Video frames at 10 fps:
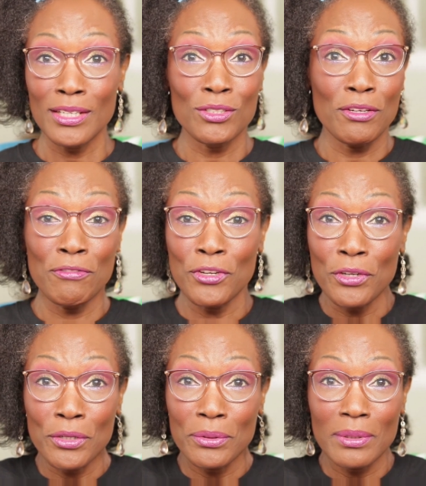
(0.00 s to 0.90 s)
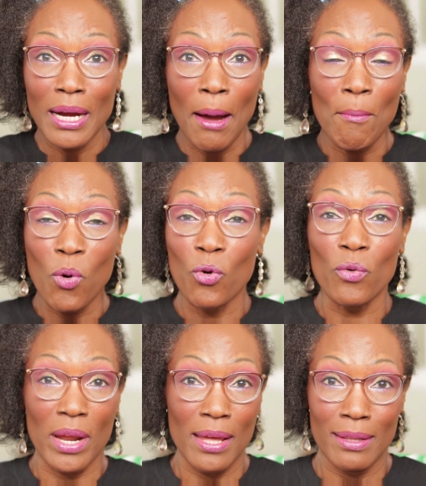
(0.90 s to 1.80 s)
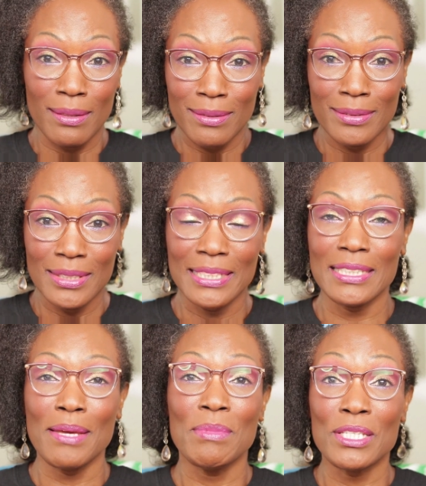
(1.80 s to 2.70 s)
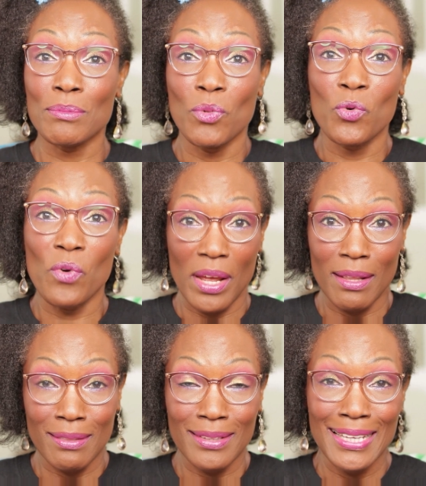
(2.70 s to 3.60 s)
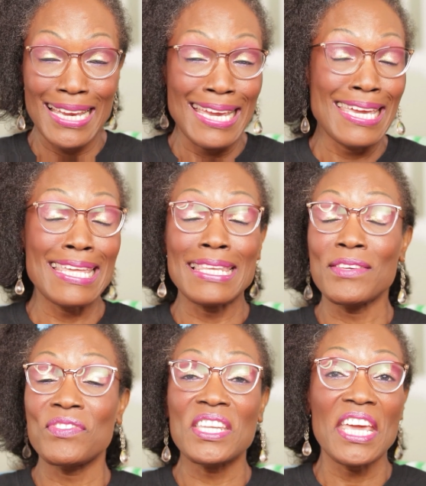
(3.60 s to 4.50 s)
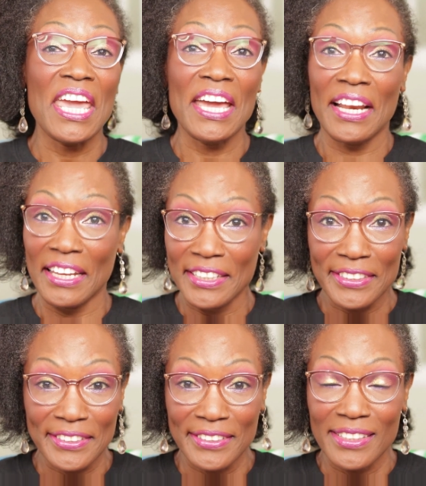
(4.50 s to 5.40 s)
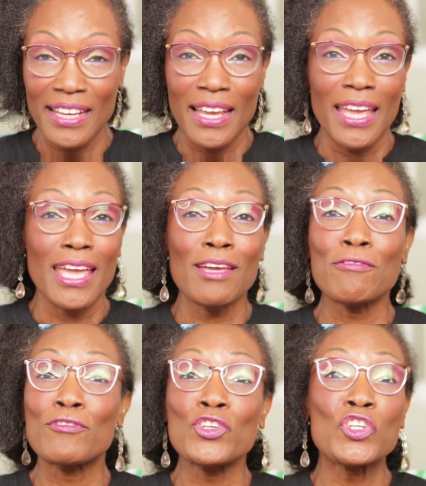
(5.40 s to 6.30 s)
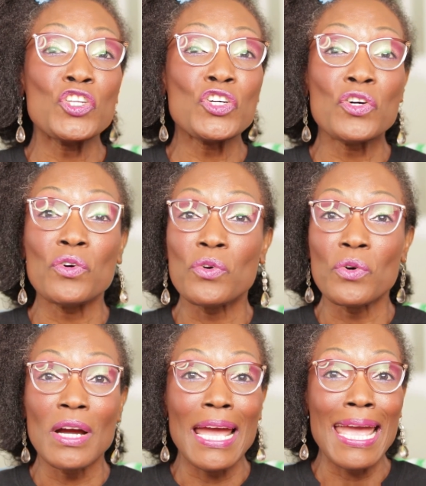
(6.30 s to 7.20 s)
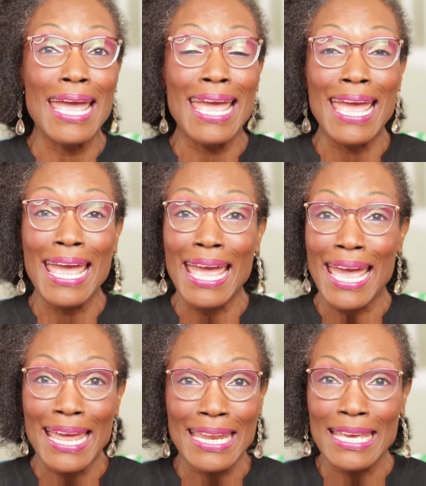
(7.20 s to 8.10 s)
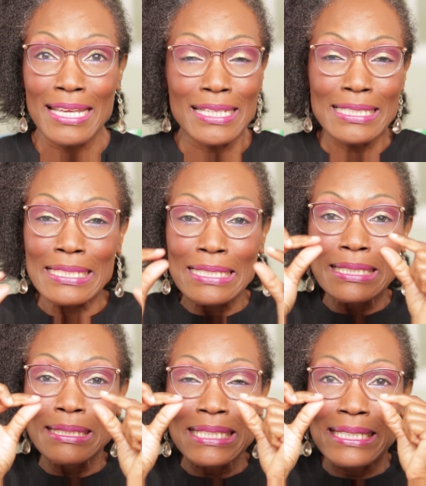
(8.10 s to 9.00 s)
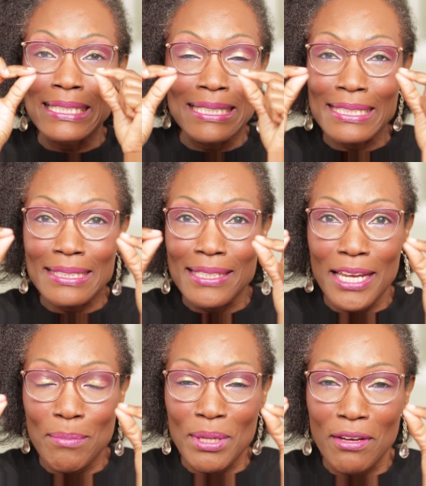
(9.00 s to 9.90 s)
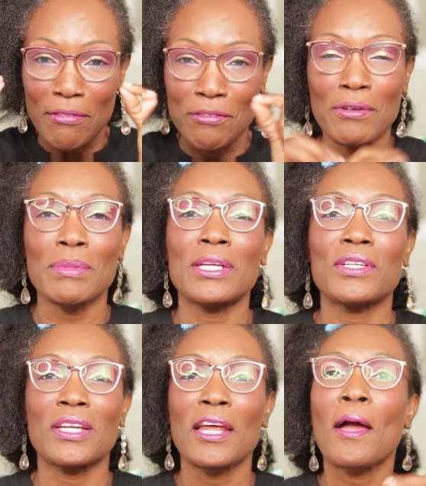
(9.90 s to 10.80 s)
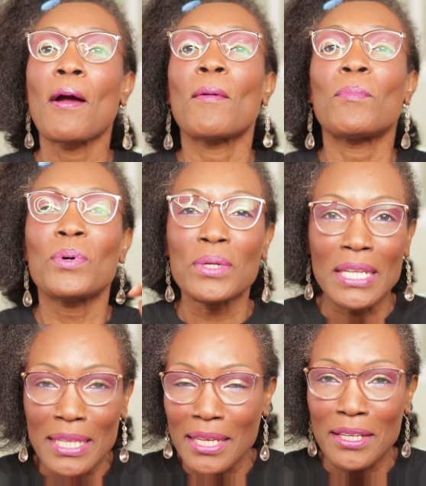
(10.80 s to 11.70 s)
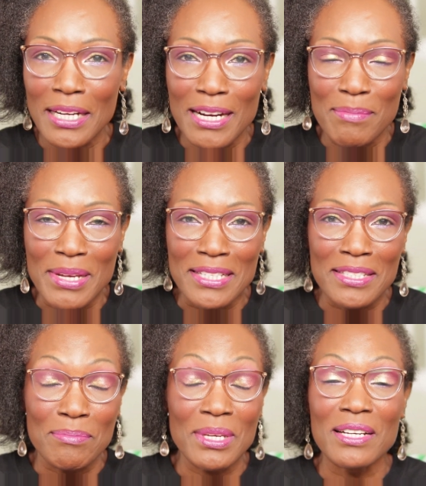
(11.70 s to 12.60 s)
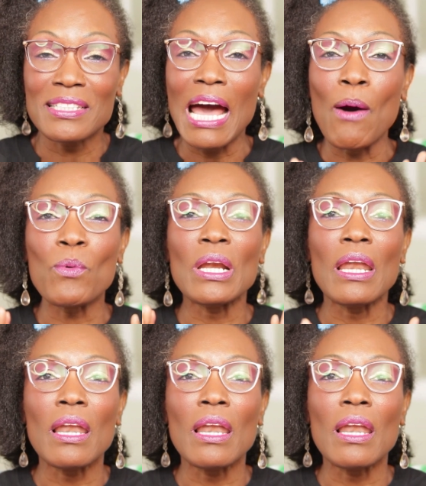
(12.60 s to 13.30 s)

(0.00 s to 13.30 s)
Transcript: So if you know a Morel, his name is Morel, he lives in England. If you know any little tiny bit of information, put it in the comments, because I would